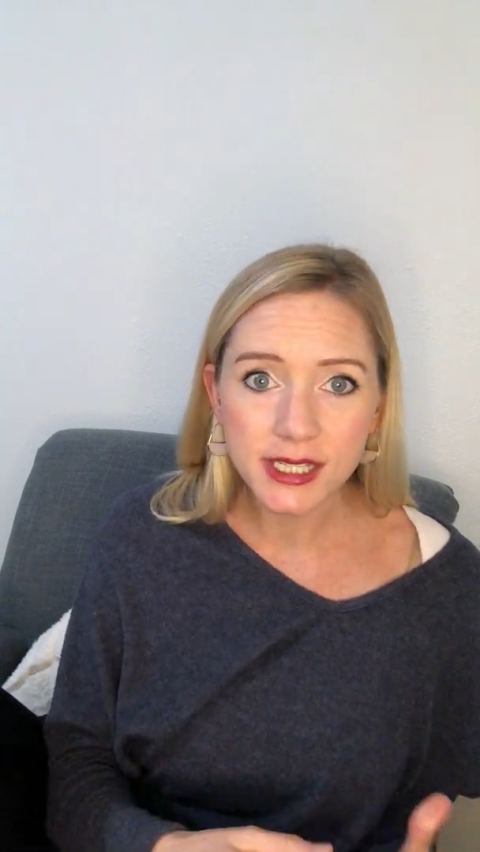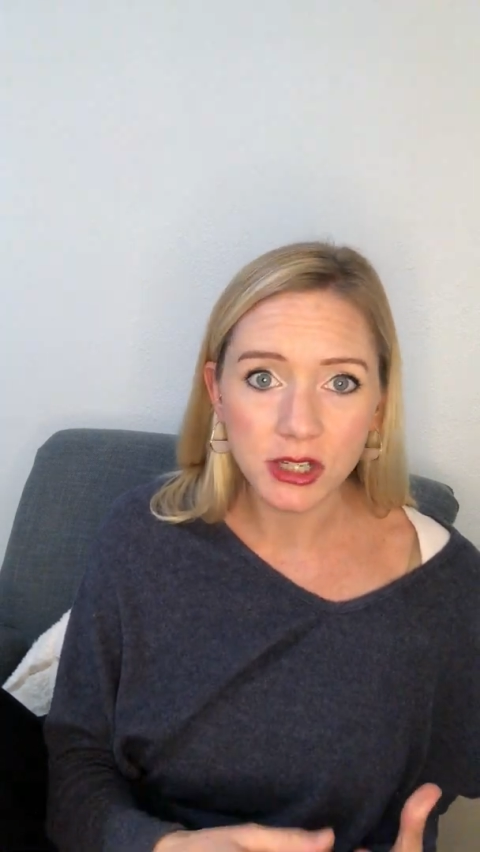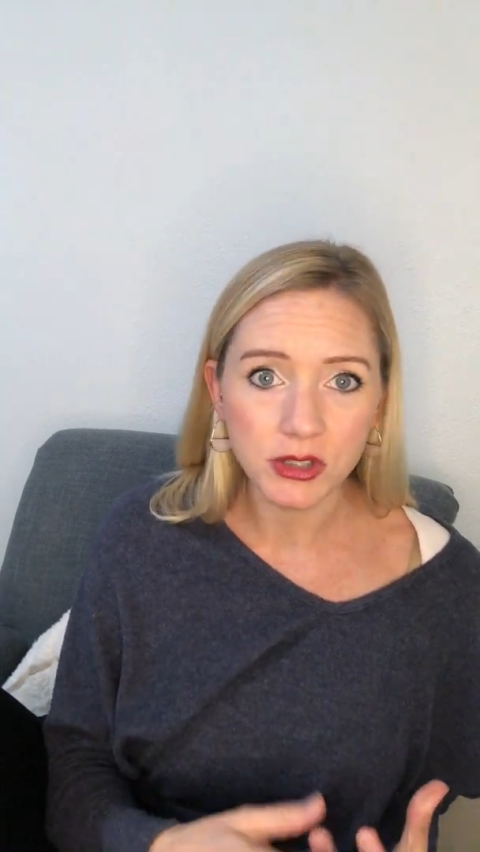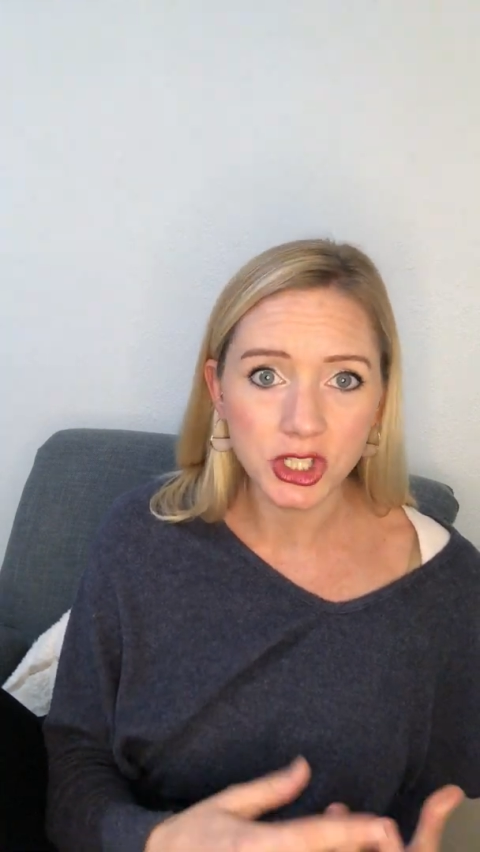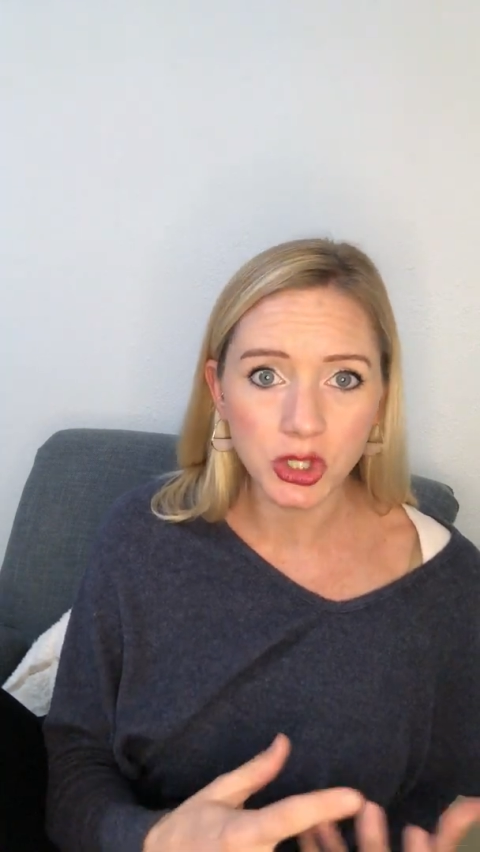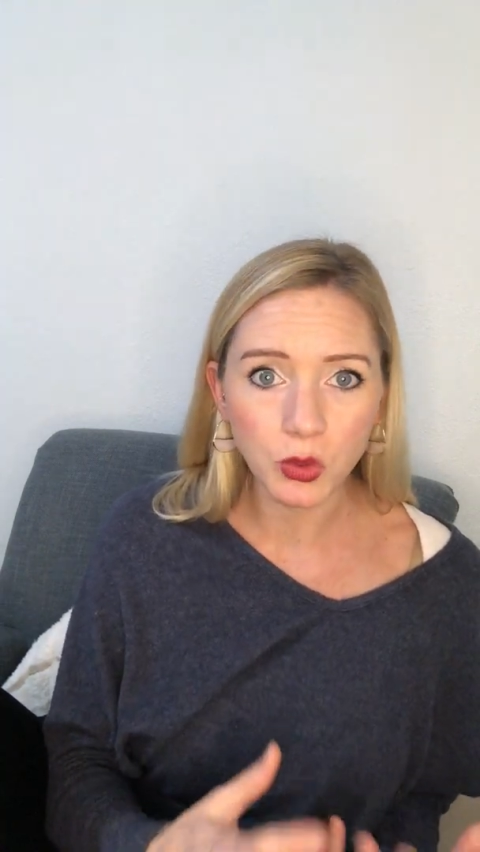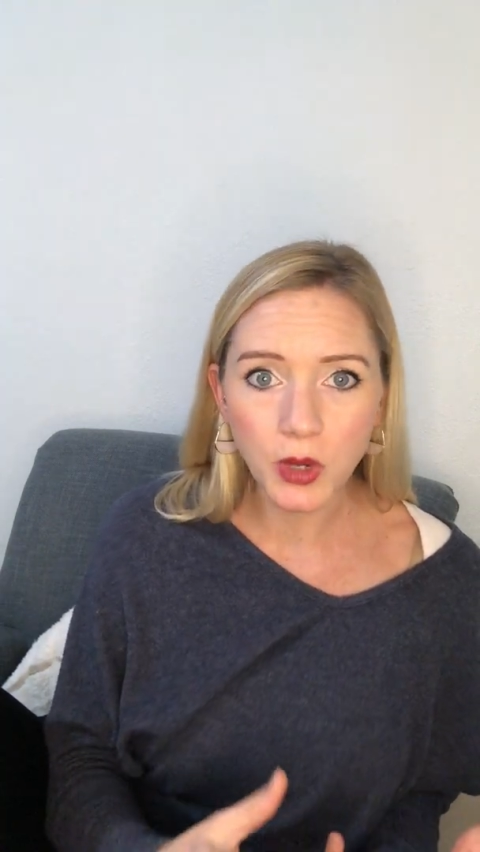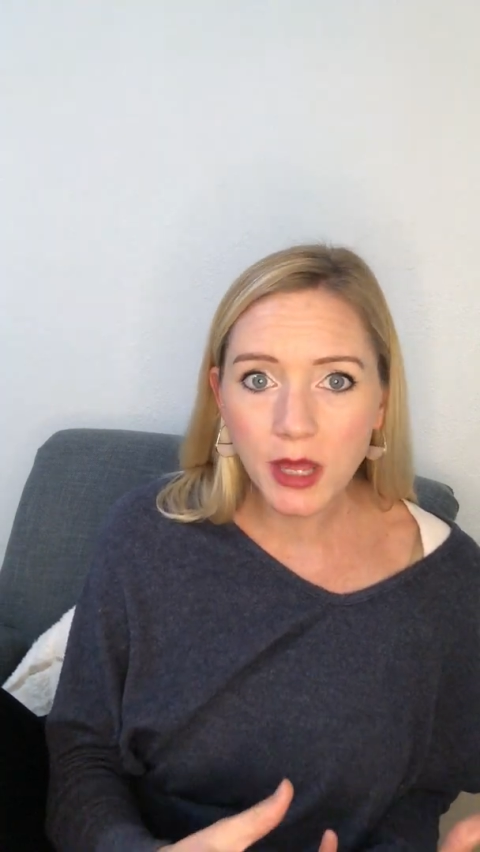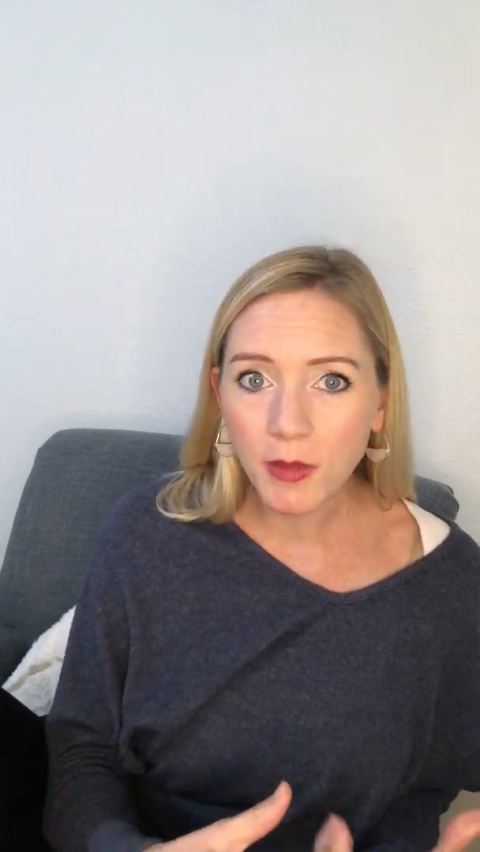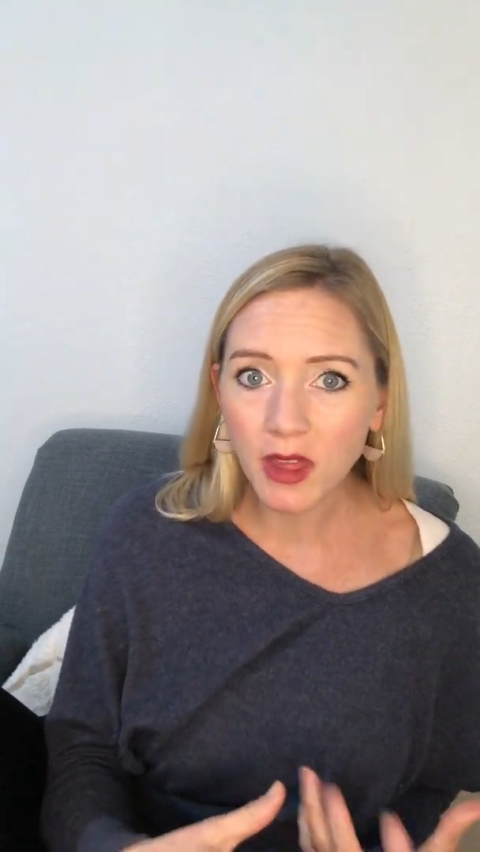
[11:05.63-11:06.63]
they're
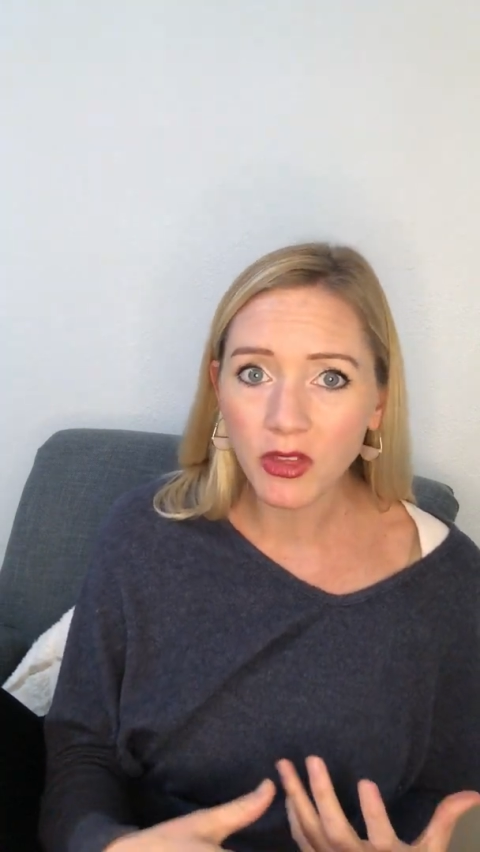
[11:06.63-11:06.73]
screaming,